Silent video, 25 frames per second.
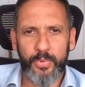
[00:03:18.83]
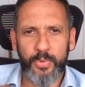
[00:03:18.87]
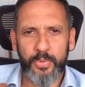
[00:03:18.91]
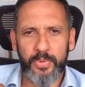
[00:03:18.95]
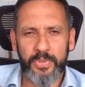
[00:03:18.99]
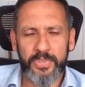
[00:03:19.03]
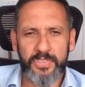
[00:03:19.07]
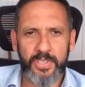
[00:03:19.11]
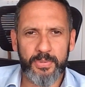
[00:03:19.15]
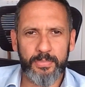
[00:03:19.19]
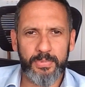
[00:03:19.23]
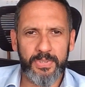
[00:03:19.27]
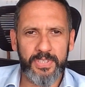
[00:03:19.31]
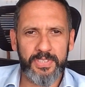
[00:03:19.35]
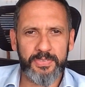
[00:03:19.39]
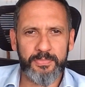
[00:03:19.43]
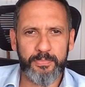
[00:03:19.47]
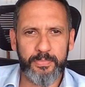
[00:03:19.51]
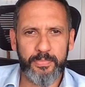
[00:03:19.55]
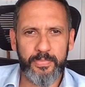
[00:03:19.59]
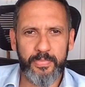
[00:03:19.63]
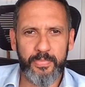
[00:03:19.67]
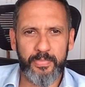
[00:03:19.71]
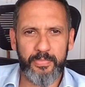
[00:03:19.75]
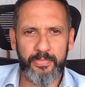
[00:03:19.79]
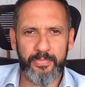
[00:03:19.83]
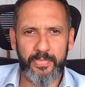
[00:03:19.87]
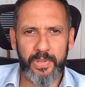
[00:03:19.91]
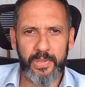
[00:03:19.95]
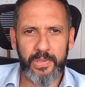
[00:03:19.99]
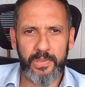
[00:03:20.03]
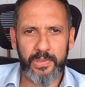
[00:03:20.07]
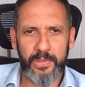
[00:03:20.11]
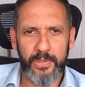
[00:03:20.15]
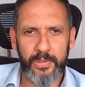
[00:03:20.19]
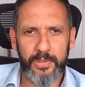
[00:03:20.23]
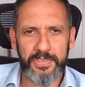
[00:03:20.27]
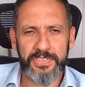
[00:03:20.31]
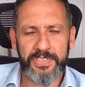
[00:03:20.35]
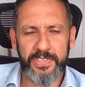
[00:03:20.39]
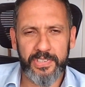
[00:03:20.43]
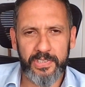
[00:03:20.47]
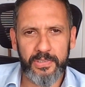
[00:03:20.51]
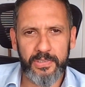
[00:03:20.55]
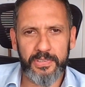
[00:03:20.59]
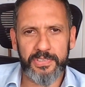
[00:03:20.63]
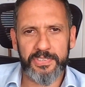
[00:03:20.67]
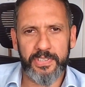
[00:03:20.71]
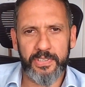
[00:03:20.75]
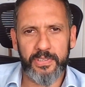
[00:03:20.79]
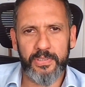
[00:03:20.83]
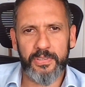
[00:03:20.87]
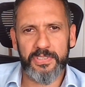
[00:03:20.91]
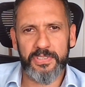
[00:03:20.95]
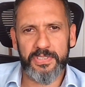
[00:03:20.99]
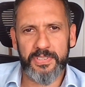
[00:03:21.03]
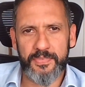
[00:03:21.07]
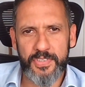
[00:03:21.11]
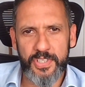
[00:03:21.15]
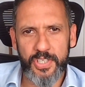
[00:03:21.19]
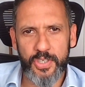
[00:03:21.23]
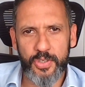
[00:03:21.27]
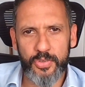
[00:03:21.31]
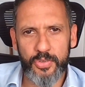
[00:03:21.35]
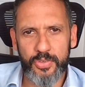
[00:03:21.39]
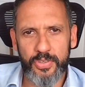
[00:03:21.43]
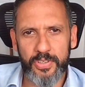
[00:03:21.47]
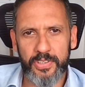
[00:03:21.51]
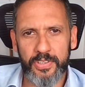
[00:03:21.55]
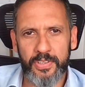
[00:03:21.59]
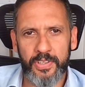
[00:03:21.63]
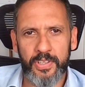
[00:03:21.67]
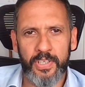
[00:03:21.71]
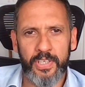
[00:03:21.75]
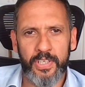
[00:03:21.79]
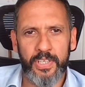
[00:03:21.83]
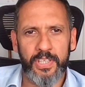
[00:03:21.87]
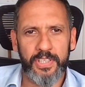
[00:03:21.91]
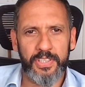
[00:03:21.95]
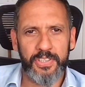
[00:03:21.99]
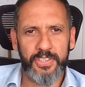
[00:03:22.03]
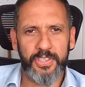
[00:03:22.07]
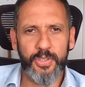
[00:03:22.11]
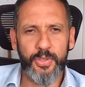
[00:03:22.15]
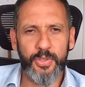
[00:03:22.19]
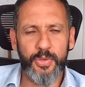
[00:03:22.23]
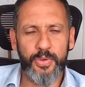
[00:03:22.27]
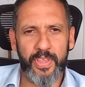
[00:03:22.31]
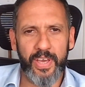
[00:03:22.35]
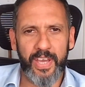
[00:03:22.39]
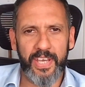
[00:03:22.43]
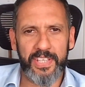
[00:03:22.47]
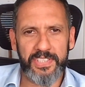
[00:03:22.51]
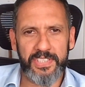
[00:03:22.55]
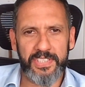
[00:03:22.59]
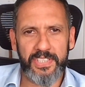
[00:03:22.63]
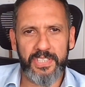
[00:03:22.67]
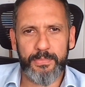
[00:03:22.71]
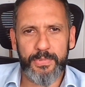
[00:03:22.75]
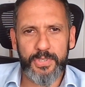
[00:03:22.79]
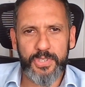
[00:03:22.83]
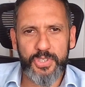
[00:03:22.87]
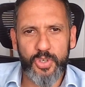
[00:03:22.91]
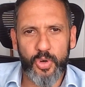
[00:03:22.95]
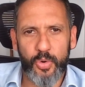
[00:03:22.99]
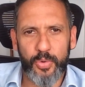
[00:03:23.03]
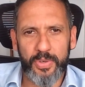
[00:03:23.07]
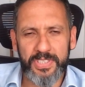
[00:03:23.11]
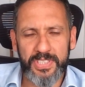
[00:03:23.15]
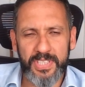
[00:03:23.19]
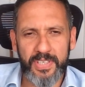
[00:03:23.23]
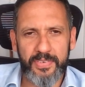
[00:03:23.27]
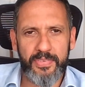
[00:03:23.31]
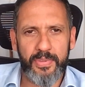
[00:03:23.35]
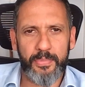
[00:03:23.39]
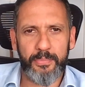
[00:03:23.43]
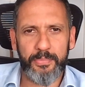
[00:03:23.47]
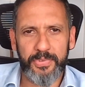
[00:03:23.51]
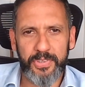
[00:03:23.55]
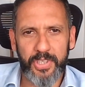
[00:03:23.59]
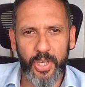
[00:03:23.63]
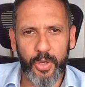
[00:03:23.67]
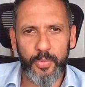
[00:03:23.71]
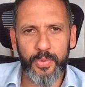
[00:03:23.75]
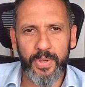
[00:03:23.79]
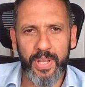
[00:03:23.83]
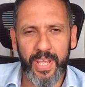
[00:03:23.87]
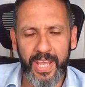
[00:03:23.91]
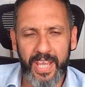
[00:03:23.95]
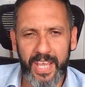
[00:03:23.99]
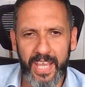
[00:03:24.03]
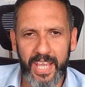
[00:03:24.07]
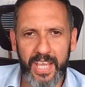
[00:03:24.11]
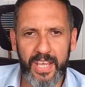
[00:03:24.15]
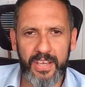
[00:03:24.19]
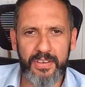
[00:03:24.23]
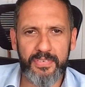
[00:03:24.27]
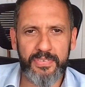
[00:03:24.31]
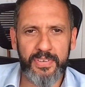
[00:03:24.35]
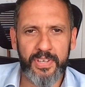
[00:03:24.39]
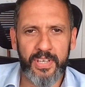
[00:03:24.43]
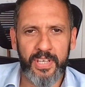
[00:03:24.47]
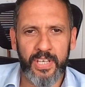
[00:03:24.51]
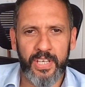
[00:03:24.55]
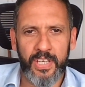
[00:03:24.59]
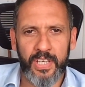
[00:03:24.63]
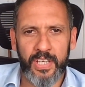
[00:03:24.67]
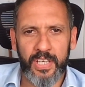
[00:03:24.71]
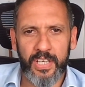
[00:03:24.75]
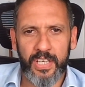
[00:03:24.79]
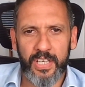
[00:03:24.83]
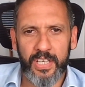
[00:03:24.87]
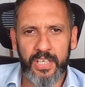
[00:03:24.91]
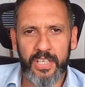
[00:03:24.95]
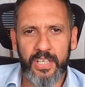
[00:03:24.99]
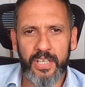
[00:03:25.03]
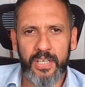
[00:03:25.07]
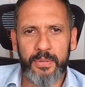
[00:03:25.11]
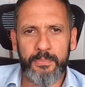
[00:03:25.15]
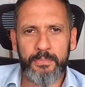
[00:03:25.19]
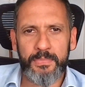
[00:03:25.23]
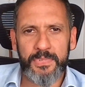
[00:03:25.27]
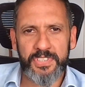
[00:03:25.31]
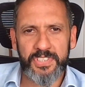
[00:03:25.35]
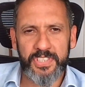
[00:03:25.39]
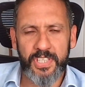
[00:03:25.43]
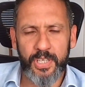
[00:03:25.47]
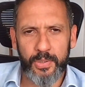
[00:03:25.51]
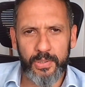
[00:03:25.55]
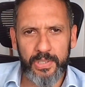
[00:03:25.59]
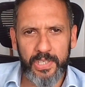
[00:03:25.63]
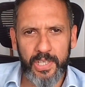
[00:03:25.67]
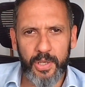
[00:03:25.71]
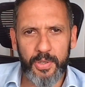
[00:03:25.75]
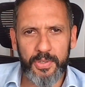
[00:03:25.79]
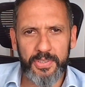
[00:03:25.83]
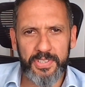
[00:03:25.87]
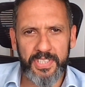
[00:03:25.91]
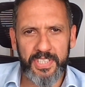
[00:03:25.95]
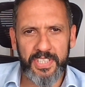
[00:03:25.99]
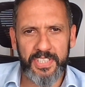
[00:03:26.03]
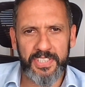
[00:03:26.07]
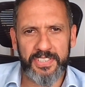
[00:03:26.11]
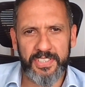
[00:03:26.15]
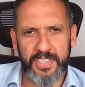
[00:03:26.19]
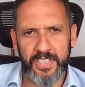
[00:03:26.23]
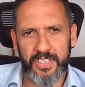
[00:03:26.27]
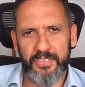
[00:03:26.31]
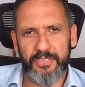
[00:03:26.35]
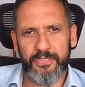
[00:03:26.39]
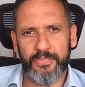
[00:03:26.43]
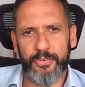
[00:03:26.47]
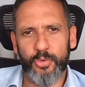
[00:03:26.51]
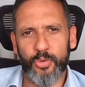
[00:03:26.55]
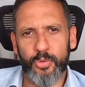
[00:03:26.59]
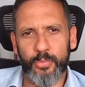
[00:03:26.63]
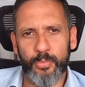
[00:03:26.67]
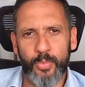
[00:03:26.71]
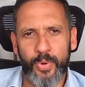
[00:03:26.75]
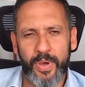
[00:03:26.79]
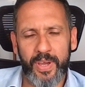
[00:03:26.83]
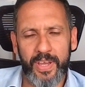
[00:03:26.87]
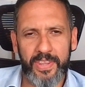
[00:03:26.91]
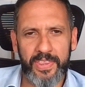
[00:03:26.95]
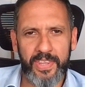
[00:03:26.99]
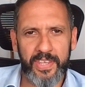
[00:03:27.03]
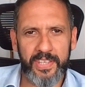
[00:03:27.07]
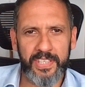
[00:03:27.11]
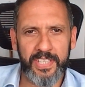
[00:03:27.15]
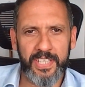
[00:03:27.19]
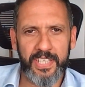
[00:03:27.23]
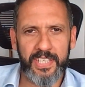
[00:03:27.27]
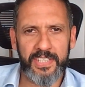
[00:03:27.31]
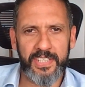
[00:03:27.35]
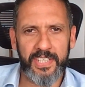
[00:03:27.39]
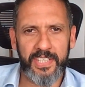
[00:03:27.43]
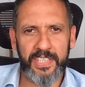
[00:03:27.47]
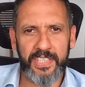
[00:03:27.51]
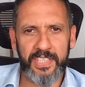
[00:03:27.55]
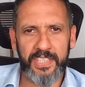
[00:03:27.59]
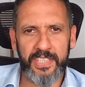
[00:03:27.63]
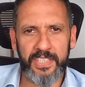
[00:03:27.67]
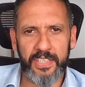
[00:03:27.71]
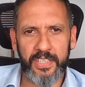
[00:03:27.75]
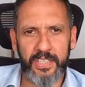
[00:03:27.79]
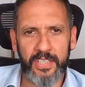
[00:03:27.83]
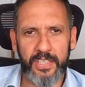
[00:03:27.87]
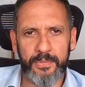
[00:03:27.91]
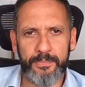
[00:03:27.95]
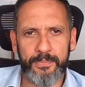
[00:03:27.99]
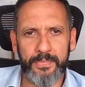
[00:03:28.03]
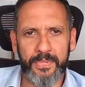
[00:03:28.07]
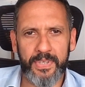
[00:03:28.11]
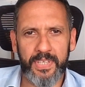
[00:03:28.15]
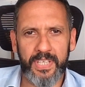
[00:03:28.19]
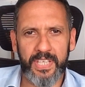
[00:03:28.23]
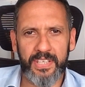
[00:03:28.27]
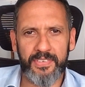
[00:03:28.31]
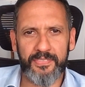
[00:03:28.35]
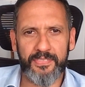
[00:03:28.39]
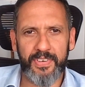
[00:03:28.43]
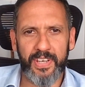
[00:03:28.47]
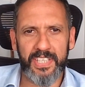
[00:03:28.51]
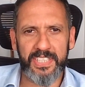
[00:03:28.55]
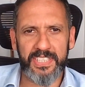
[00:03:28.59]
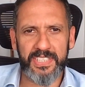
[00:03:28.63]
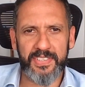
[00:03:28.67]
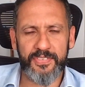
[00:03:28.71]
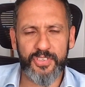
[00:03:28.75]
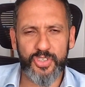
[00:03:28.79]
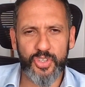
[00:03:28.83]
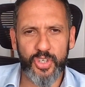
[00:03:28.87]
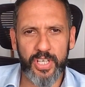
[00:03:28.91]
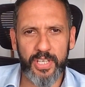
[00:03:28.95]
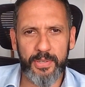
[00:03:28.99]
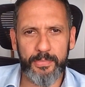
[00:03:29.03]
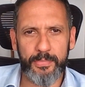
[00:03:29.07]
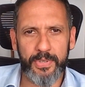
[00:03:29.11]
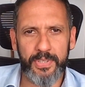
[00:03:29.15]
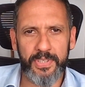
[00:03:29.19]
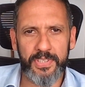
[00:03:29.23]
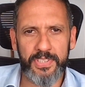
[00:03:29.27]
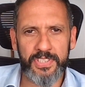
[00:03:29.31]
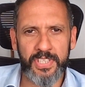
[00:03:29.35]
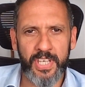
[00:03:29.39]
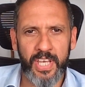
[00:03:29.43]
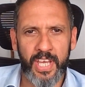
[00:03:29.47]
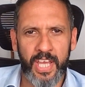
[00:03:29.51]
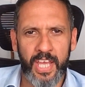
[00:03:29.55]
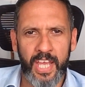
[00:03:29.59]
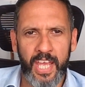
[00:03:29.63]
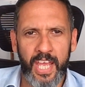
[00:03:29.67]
Well, the trouble is lots and lots and lots of children do that, and the majority of them don't have scoliosis to the form where they need any invasive treatment.